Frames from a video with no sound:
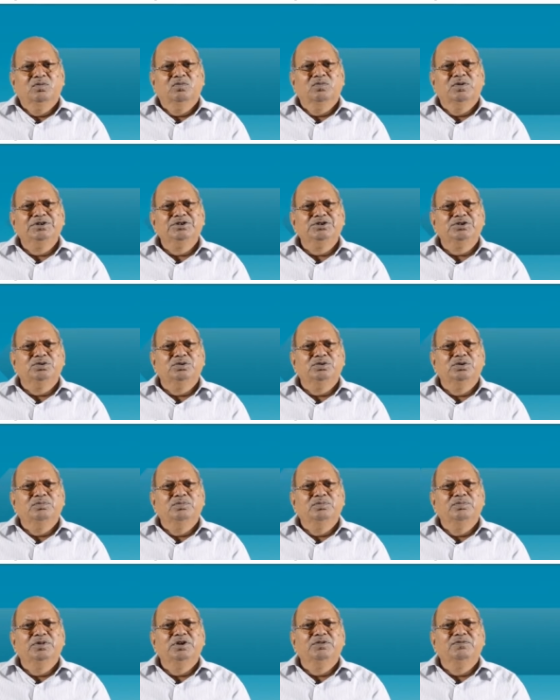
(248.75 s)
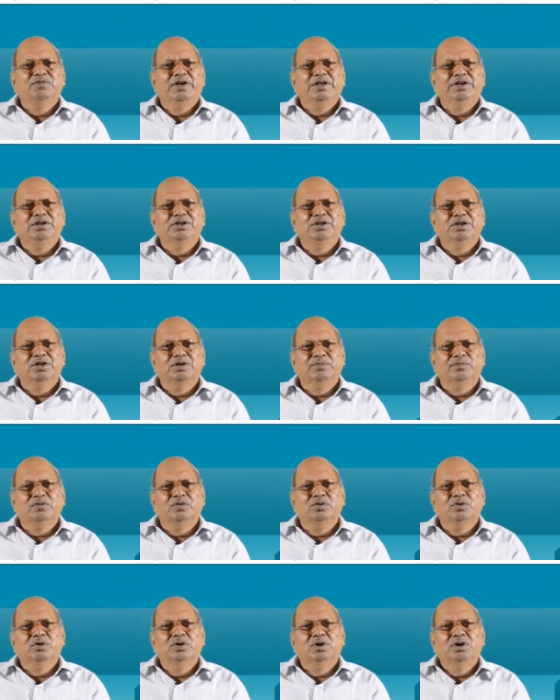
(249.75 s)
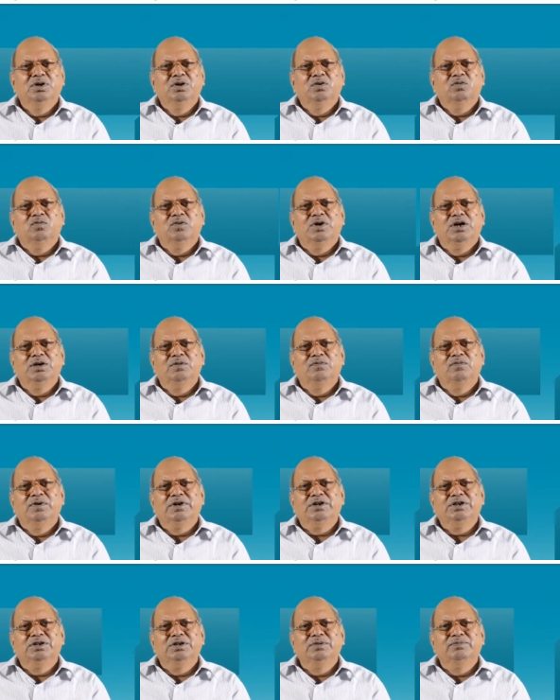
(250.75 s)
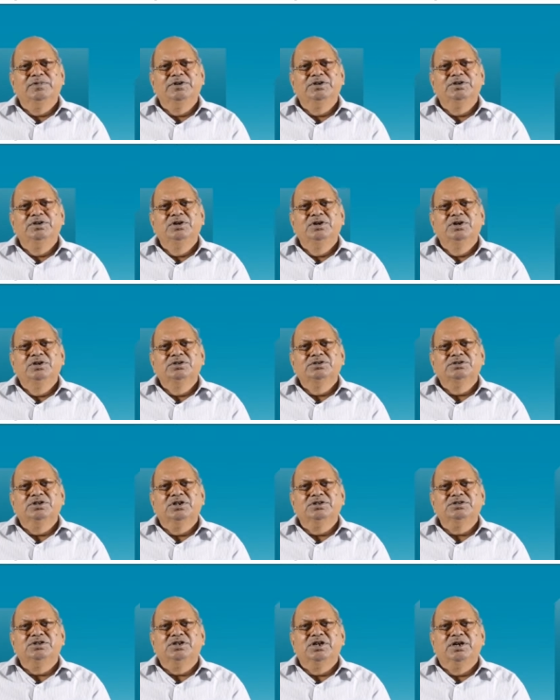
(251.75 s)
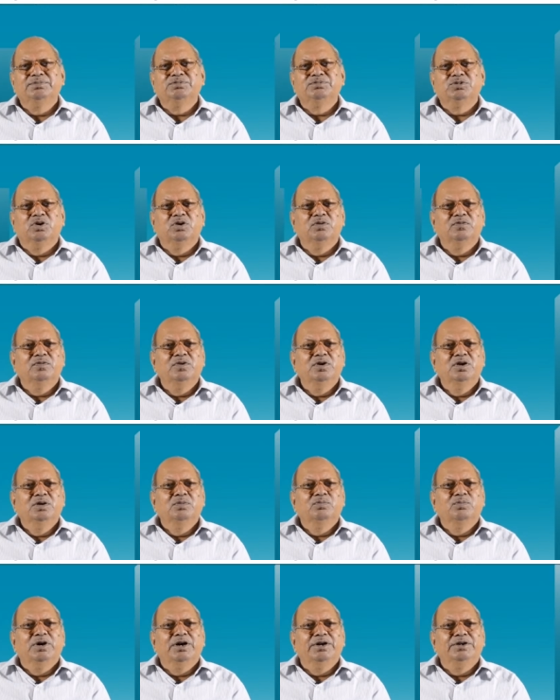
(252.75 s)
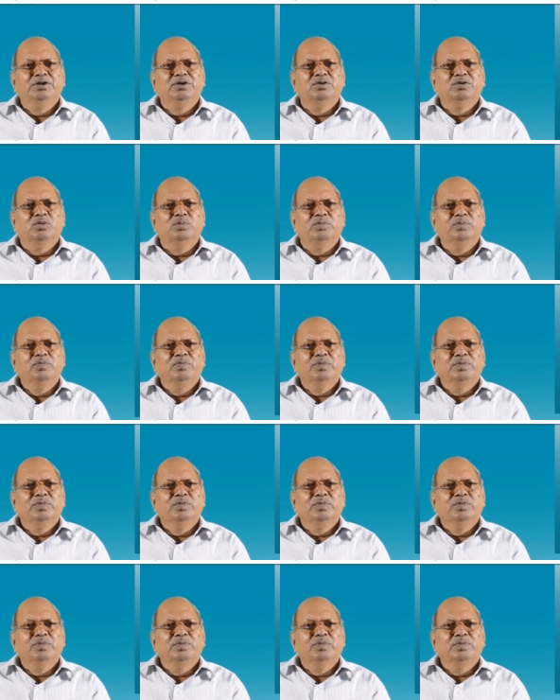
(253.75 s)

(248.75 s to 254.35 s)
One should be very careful while working with such types of point group.